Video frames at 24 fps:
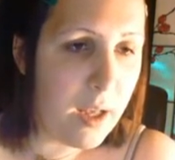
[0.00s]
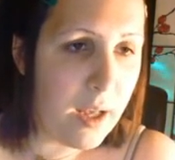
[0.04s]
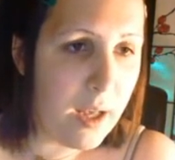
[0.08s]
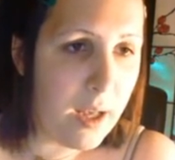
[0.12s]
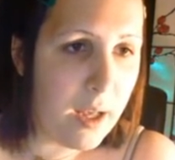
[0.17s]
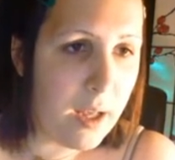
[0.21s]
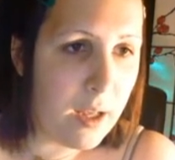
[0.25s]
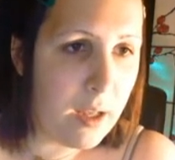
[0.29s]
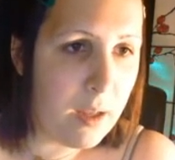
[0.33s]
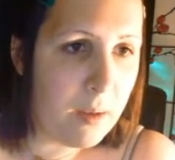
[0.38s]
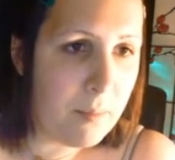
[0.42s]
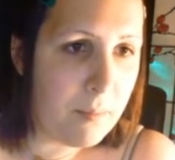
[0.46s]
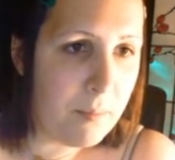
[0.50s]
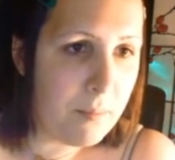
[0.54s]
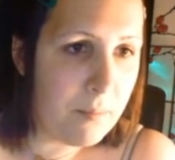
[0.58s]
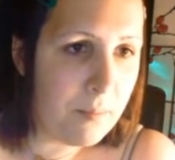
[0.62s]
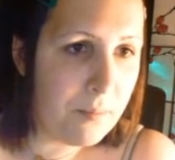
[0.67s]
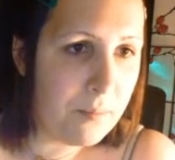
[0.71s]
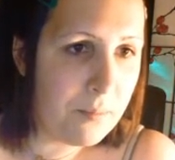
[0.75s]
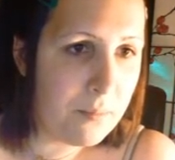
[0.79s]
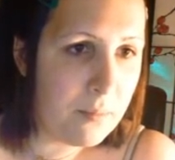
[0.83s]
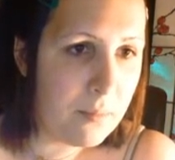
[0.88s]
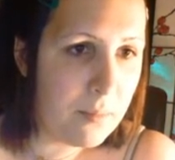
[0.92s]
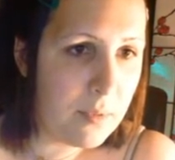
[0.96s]

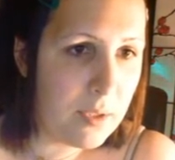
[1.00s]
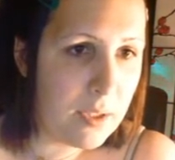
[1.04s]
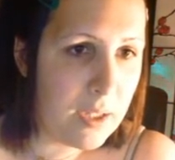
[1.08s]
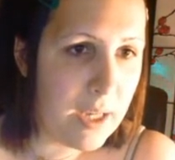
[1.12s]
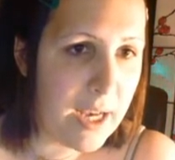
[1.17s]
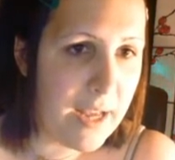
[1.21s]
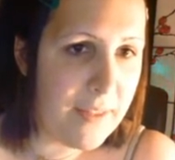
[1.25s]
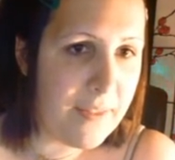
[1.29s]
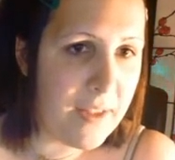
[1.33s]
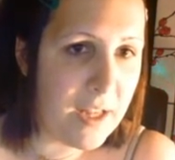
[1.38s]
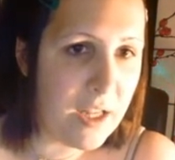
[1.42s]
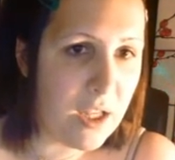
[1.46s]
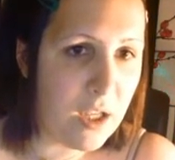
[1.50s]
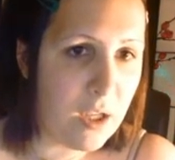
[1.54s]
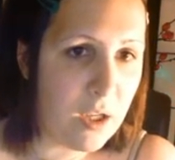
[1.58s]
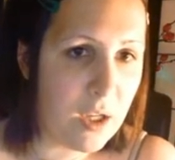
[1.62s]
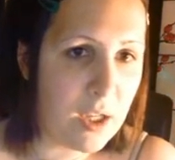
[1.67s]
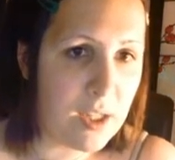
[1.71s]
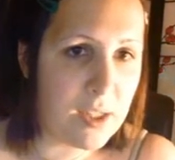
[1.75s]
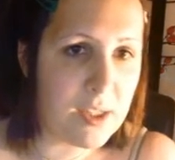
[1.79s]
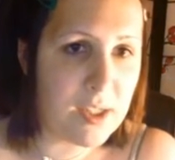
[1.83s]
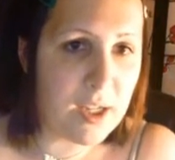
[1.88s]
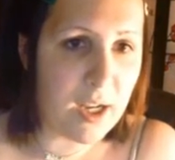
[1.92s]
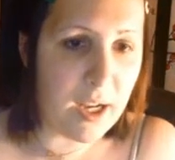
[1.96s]
um and then you
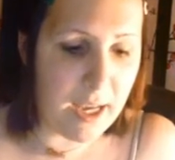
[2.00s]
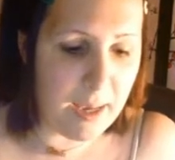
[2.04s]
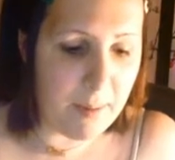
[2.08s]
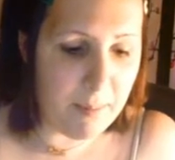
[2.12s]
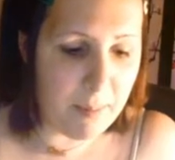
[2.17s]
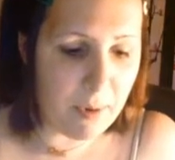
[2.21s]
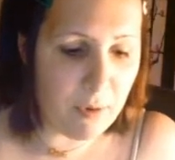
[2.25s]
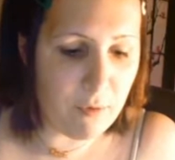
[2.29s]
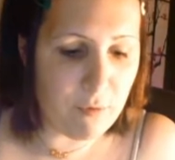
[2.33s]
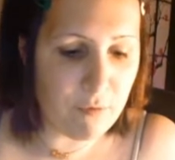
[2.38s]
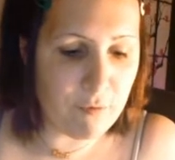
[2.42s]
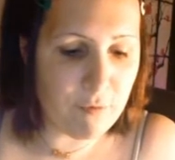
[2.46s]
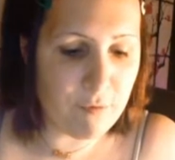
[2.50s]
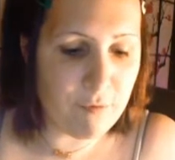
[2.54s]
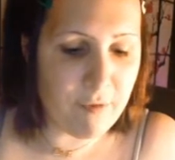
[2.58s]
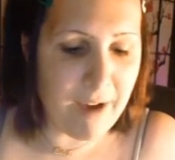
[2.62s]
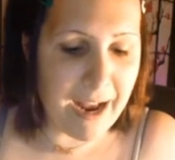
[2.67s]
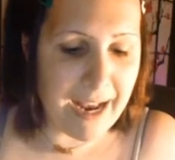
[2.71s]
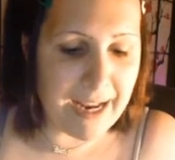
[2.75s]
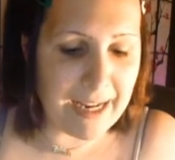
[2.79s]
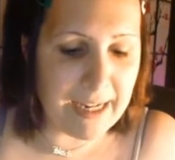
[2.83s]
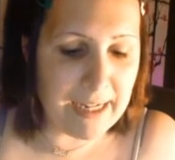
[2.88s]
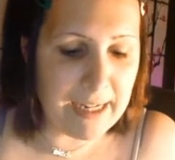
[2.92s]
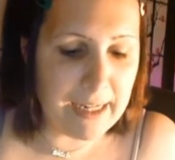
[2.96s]
can type
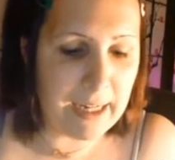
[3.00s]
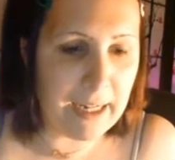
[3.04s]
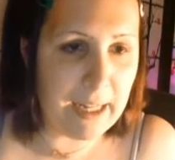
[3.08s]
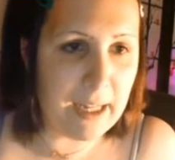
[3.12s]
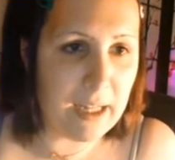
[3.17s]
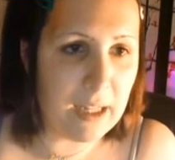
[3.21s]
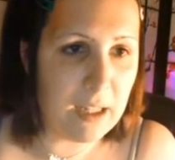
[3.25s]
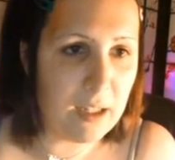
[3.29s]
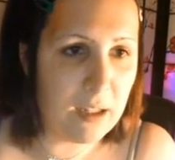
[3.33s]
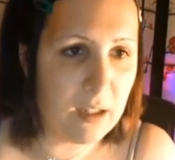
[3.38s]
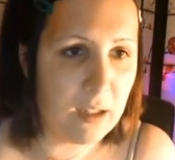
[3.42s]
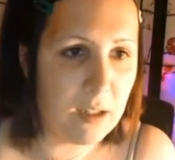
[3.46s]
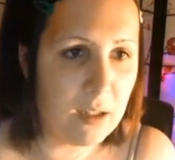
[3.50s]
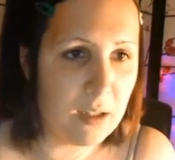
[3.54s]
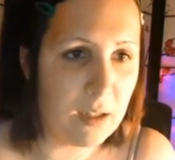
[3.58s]
Wrangler,